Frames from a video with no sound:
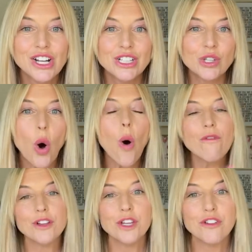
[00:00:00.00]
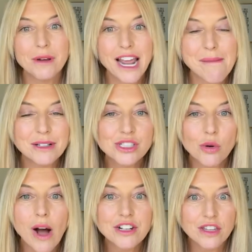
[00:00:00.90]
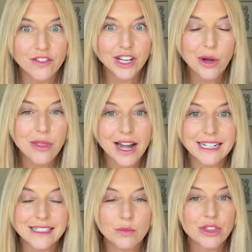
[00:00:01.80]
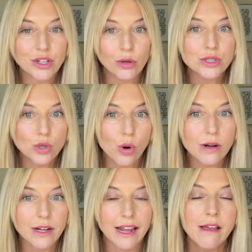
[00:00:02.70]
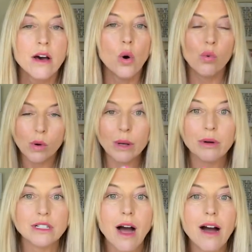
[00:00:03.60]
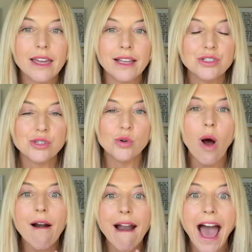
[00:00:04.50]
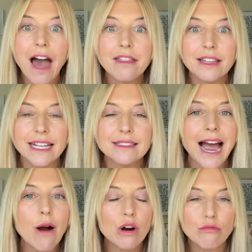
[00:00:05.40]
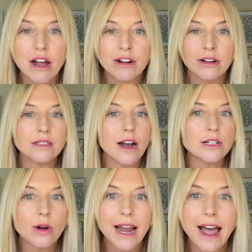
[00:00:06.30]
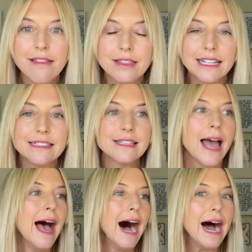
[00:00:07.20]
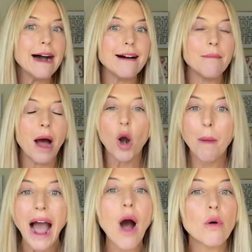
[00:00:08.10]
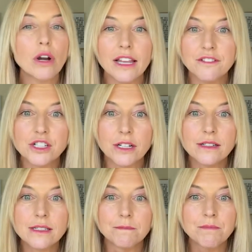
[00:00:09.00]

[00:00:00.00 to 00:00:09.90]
So hopefully you've been able to watch the video that I did with Coach Courtney where we were talking to our athletes, our runners, our triathletes, our power lifters.